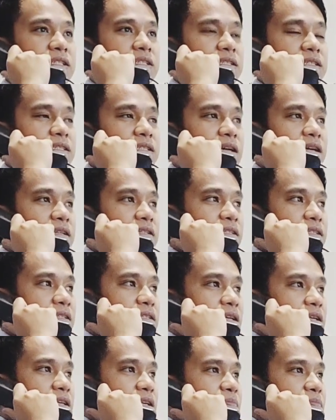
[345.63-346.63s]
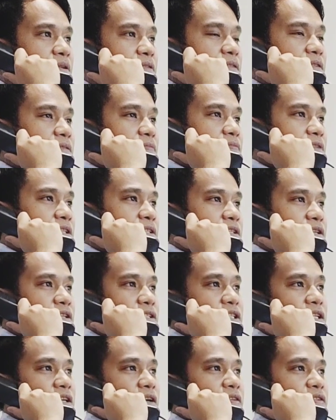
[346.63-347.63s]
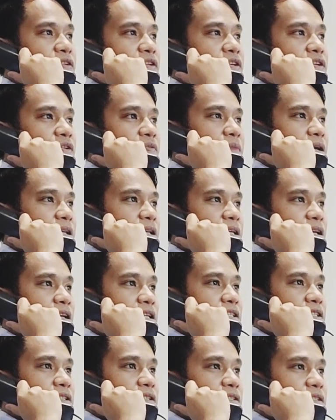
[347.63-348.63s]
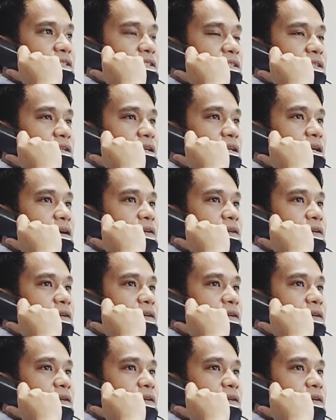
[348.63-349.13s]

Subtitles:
and the scientists, they keep on researching on new medications,